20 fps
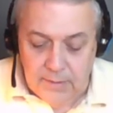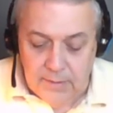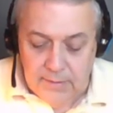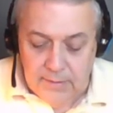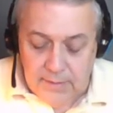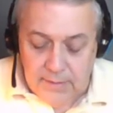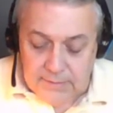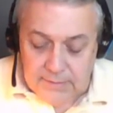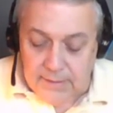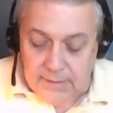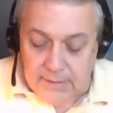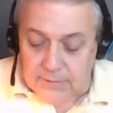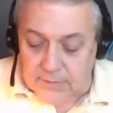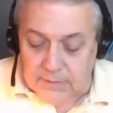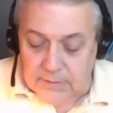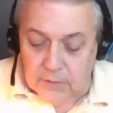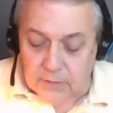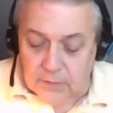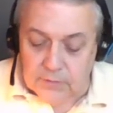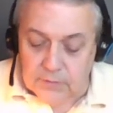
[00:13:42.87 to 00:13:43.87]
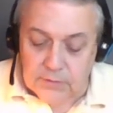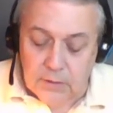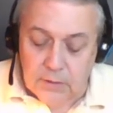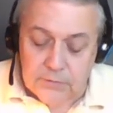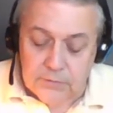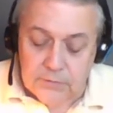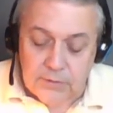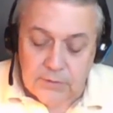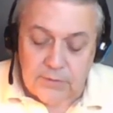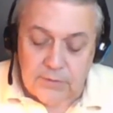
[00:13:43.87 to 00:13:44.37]
As Nancy tells
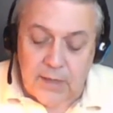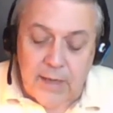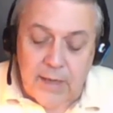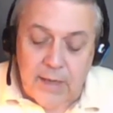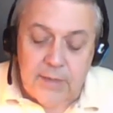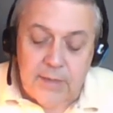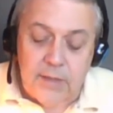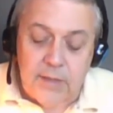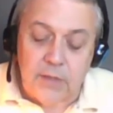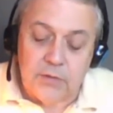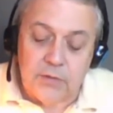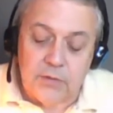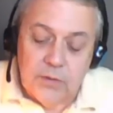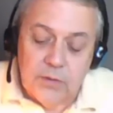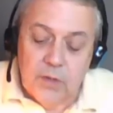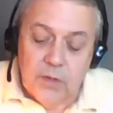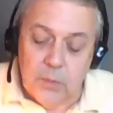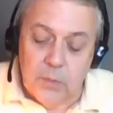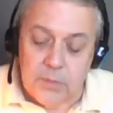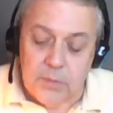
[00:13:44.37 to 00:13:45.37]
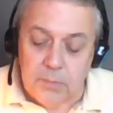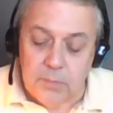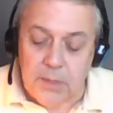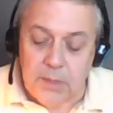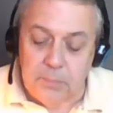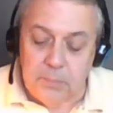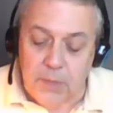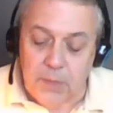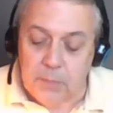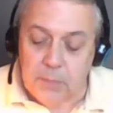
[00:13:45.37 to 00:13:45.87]
herself, she says, I need to go and
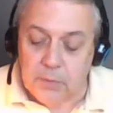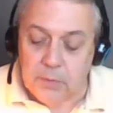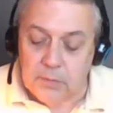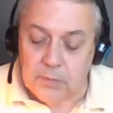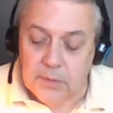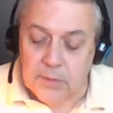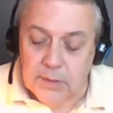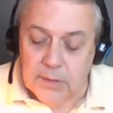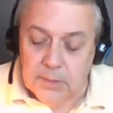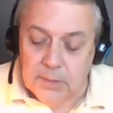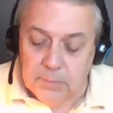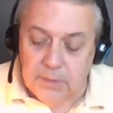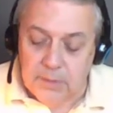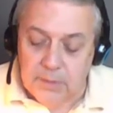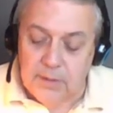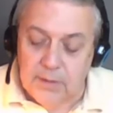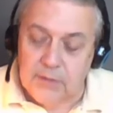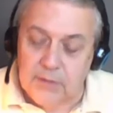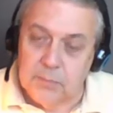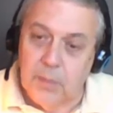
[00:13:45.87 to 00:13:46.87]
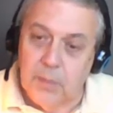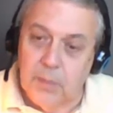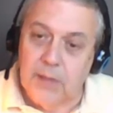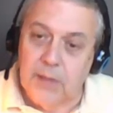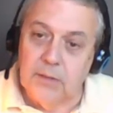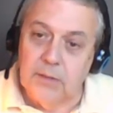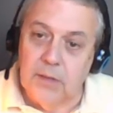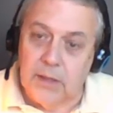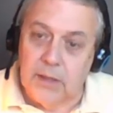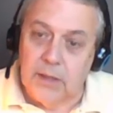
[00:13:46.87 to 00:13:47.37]
meet people because my
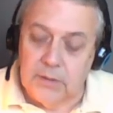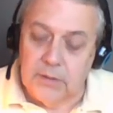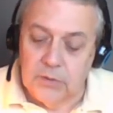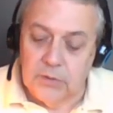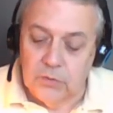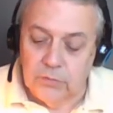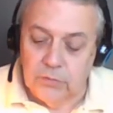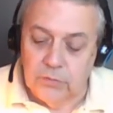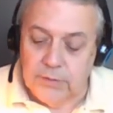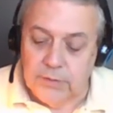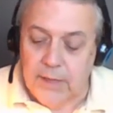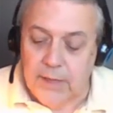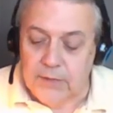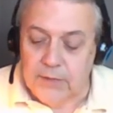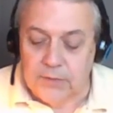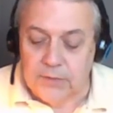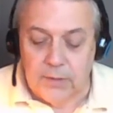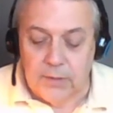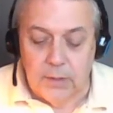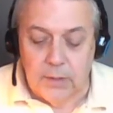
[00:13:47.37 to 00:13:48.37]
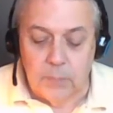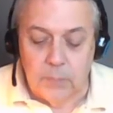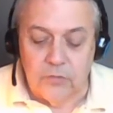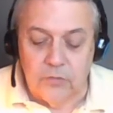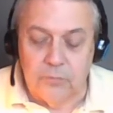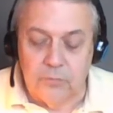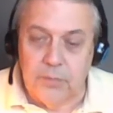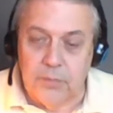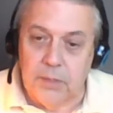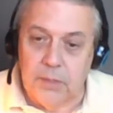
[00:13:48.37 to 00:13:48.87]
luck relates to the number
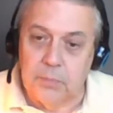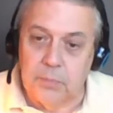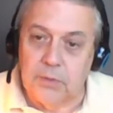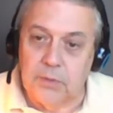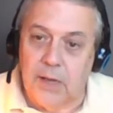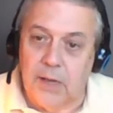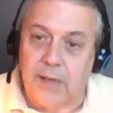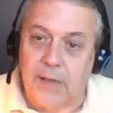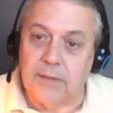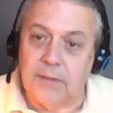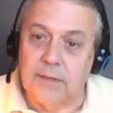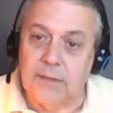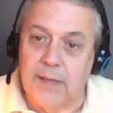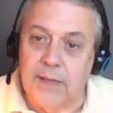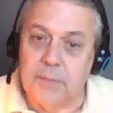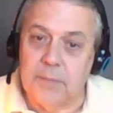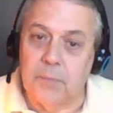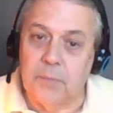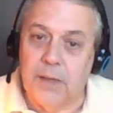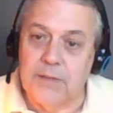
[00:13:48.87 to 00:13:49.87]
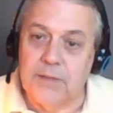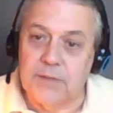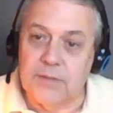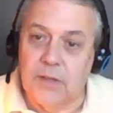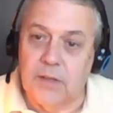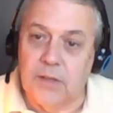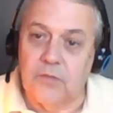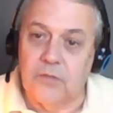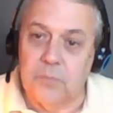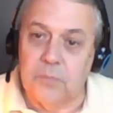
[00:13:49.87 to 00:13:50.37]
of people I let
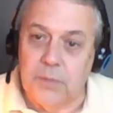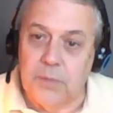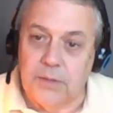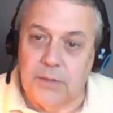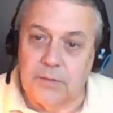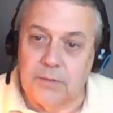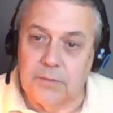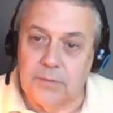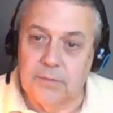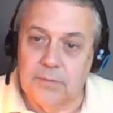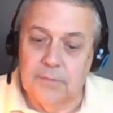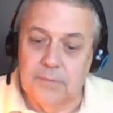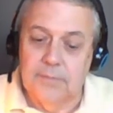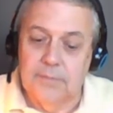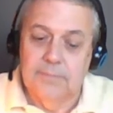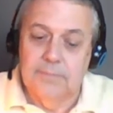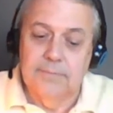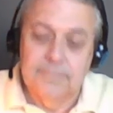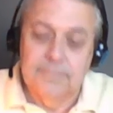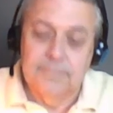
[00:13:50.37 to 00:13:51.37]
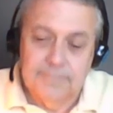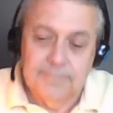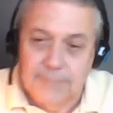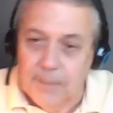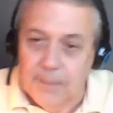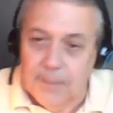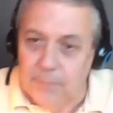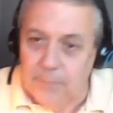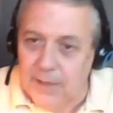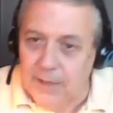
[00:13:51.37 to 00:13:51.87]
myself meet.
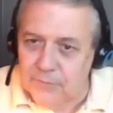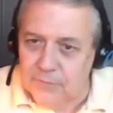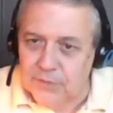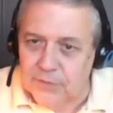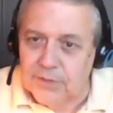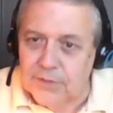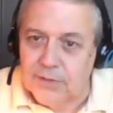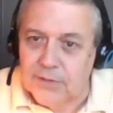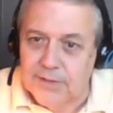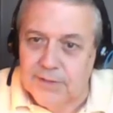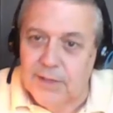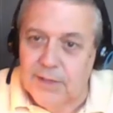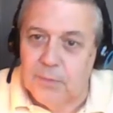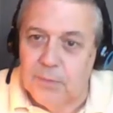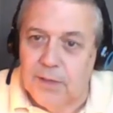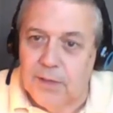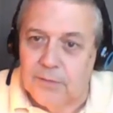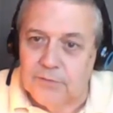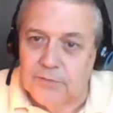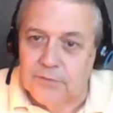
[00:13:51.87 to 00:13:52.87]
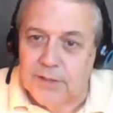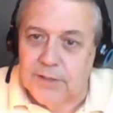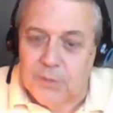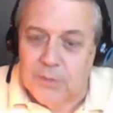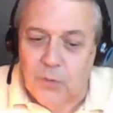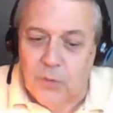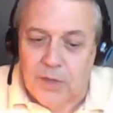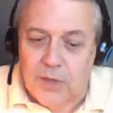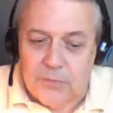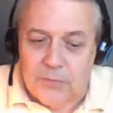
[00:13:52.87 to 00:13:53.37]
Bad for a little kid without
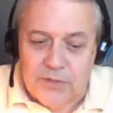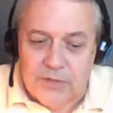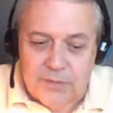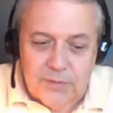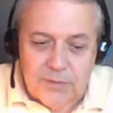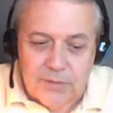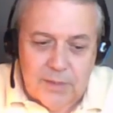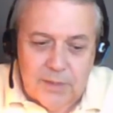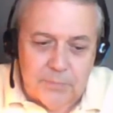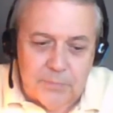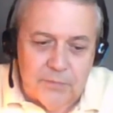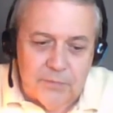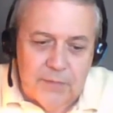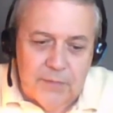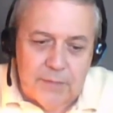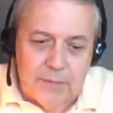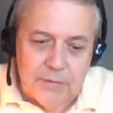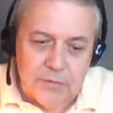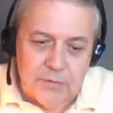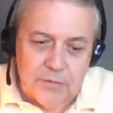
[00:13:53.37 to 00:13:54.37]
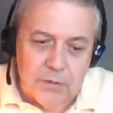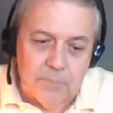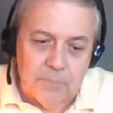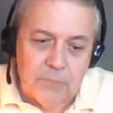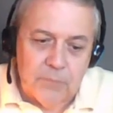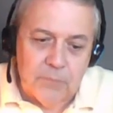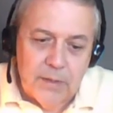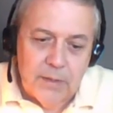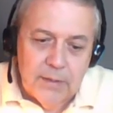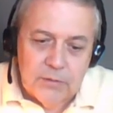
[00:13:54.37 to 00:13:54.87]
running water when she was up to 5 years old.
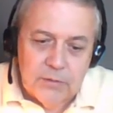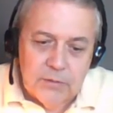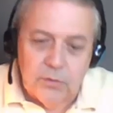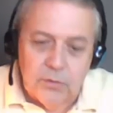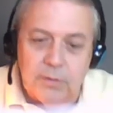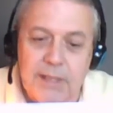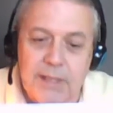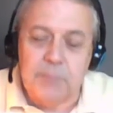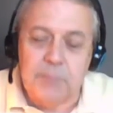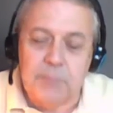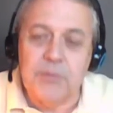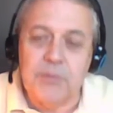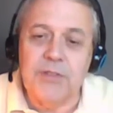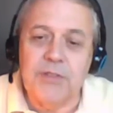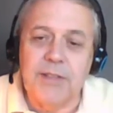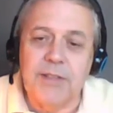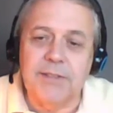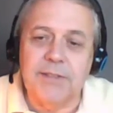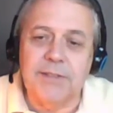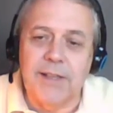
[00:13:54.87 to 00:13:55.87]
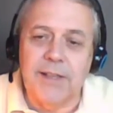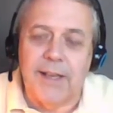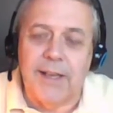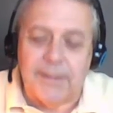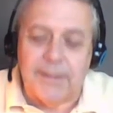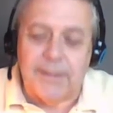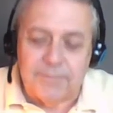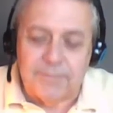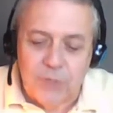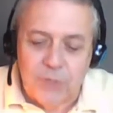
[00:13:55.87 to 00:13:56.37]
So let's proceed to
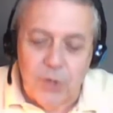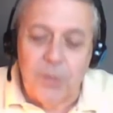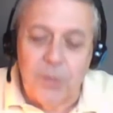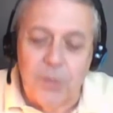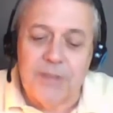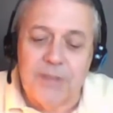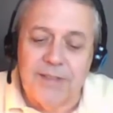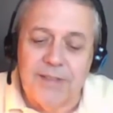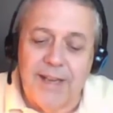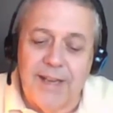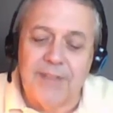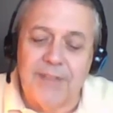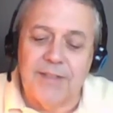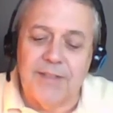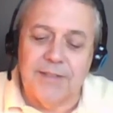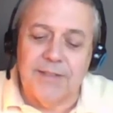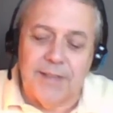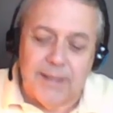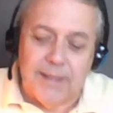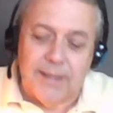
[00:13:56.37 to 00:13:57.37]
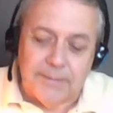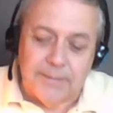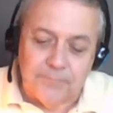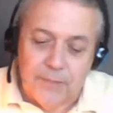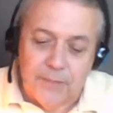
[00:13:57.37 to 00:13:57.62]
today. Who is Nancy today?